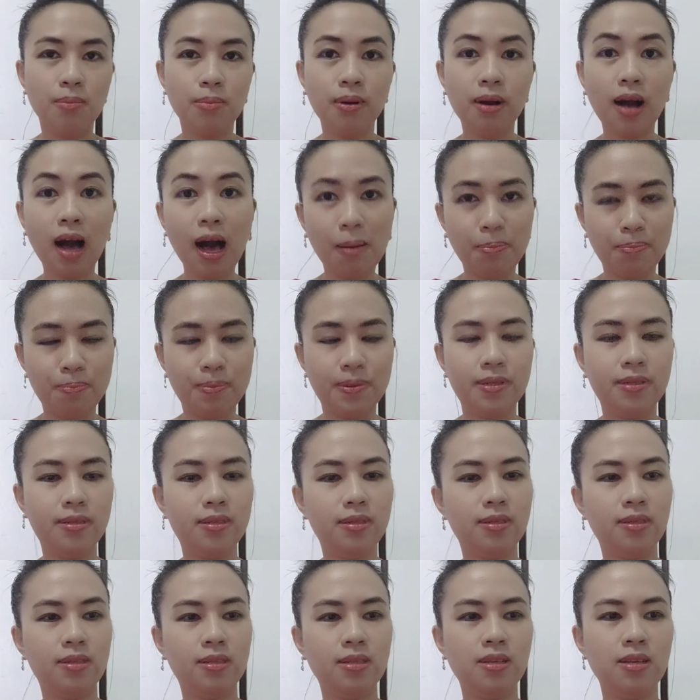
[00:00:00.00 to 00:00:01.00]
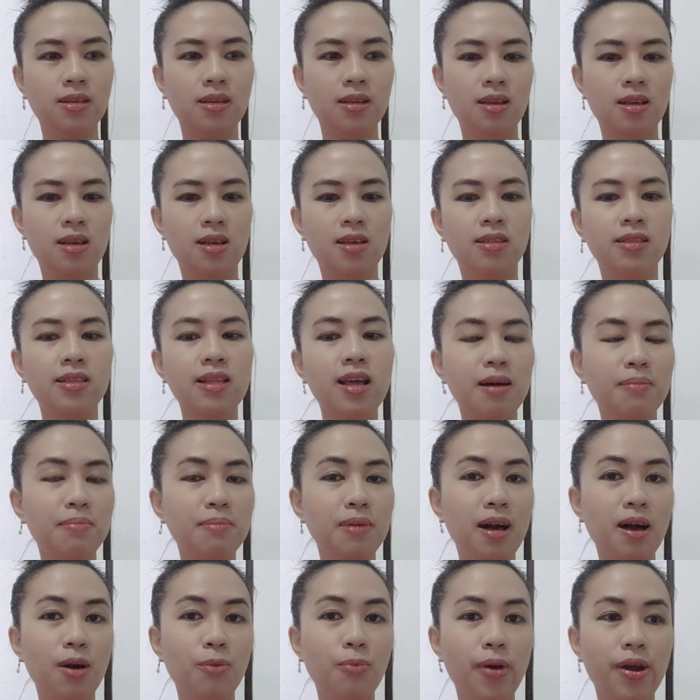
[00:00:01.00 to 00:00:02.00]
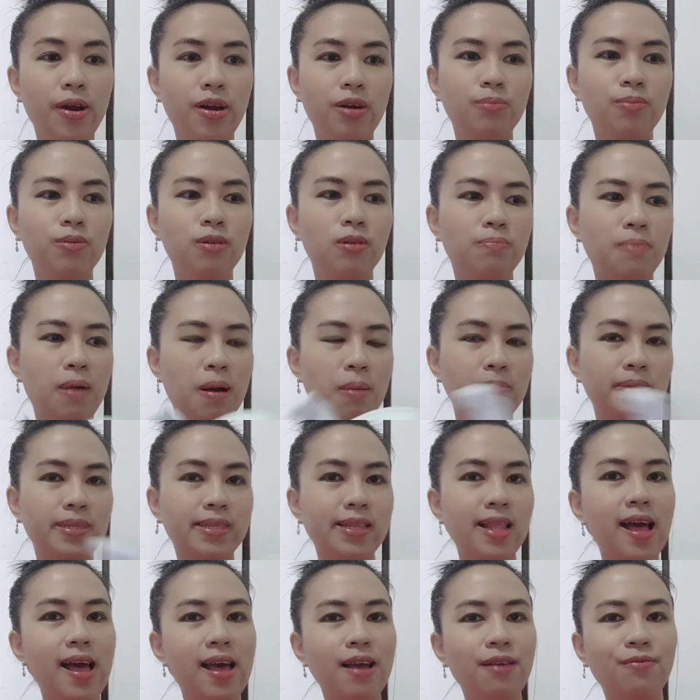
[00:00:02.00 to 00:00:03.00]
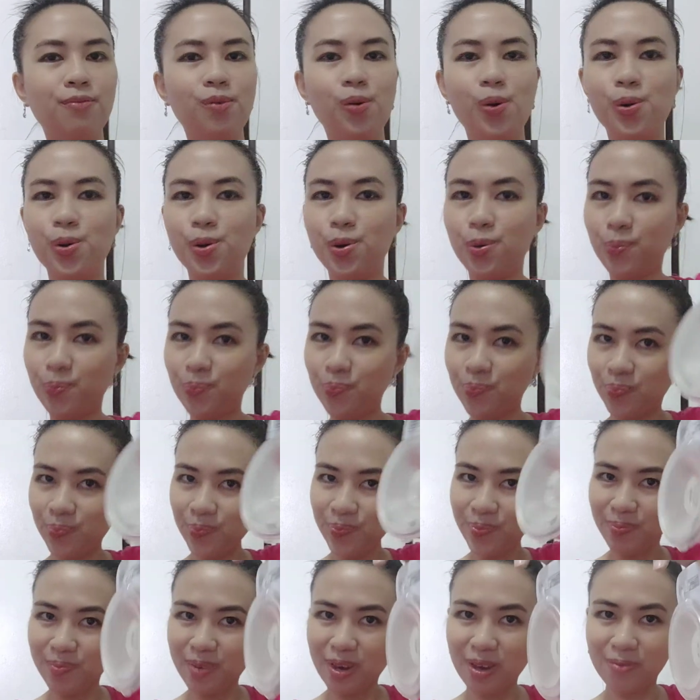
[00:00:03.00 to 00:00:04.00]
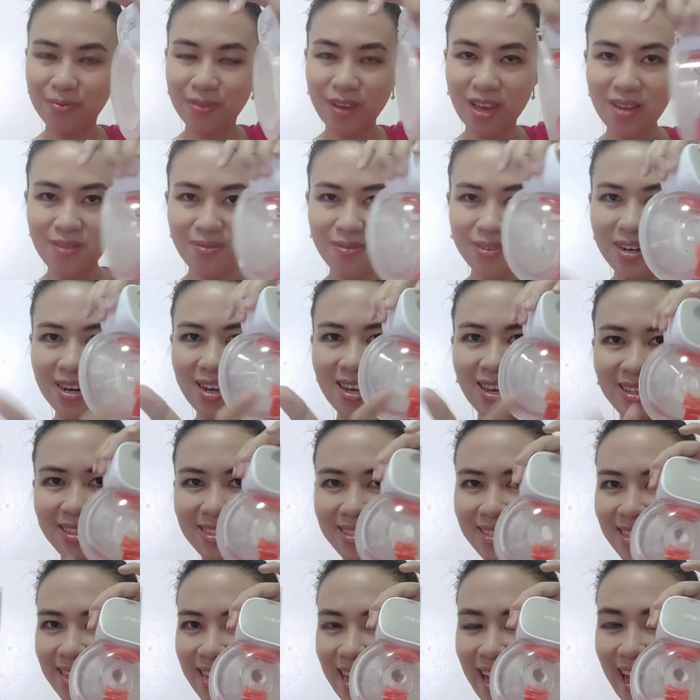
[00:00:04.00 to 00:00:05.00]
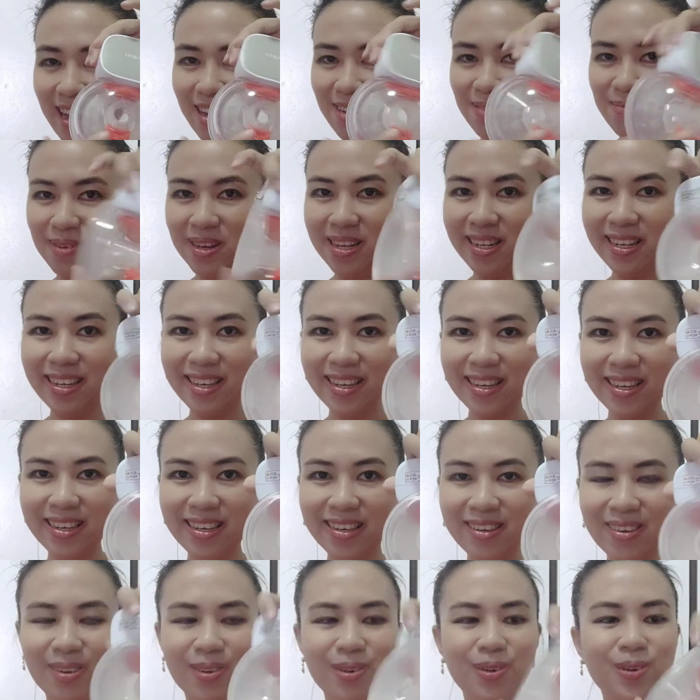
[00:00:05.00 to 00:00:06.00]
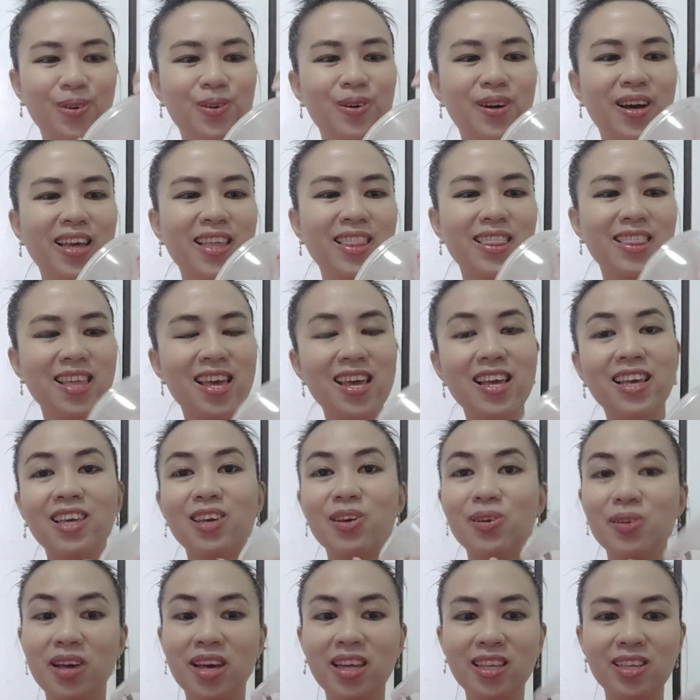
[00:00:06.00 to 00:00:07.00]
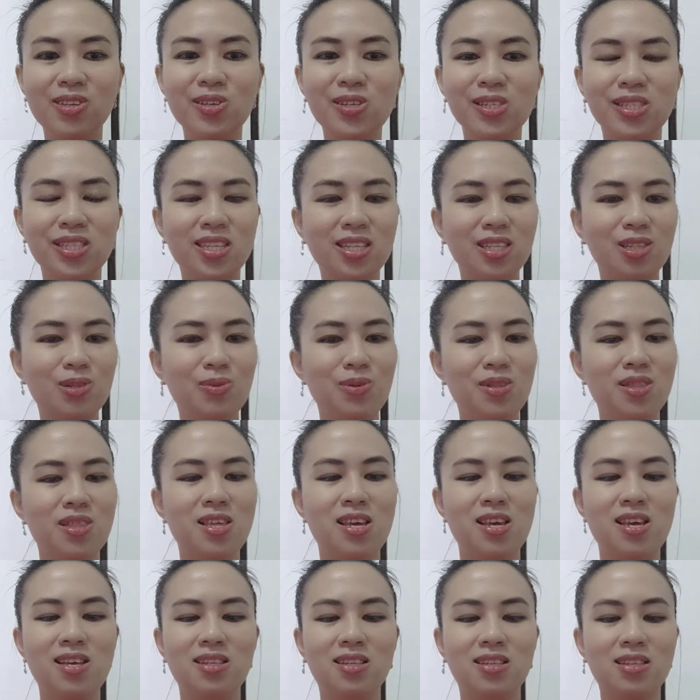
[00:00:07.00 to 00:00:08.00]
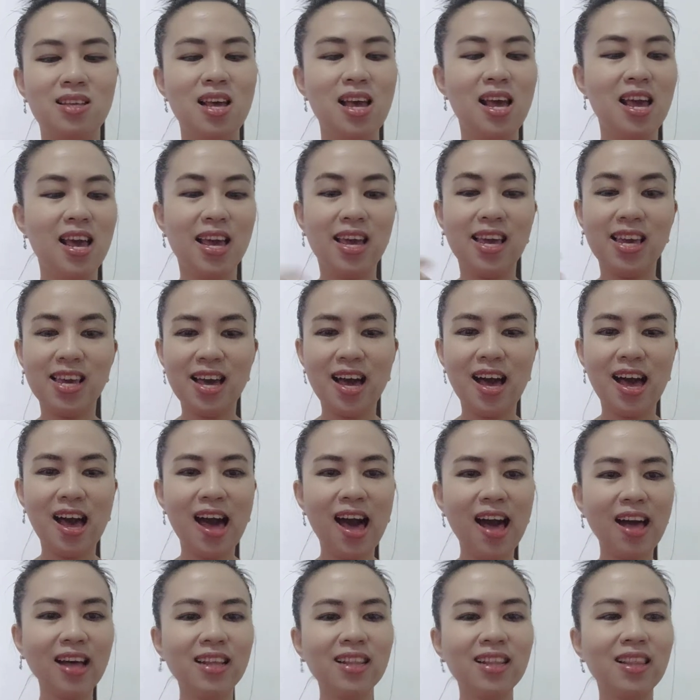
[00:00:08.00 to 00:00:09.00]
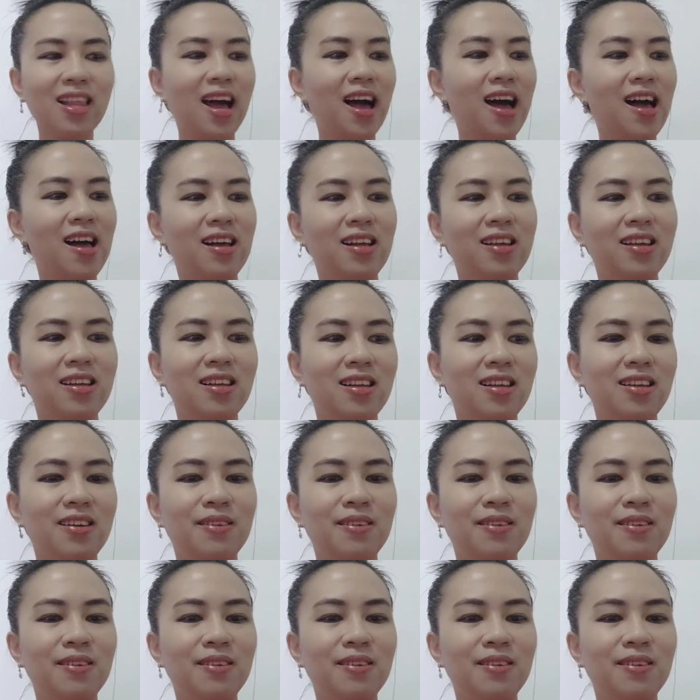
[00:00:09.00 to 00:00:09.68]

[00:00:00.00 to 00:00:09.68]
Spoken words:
cups ng mga wearable pumps. Like for my favorite, si Imani. Oh, I think you can use this with this. Iha-hack lang.